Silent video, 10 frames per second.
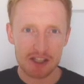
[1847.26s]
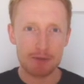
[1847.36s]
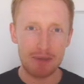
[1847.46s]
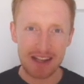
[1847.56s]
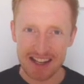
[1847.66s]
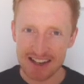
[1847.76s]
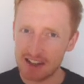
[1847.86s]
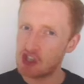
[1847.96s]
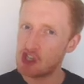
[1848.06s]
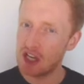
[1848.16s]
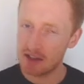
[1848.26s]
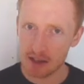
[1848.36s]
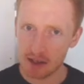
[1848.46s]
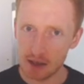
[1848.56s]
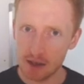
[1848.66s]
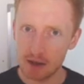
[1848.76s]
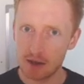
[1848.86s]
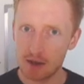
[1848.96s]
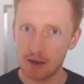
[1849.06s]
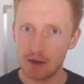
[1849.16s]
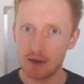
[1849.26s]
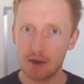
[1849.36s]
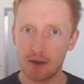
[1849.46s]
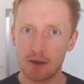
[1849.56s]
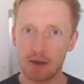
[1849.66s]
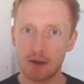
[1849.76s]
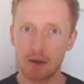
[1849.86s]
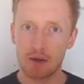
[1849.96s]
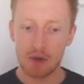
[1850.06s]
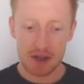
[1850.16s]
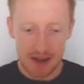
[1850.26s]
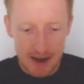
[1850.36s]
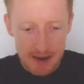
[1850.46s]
speed, agility. It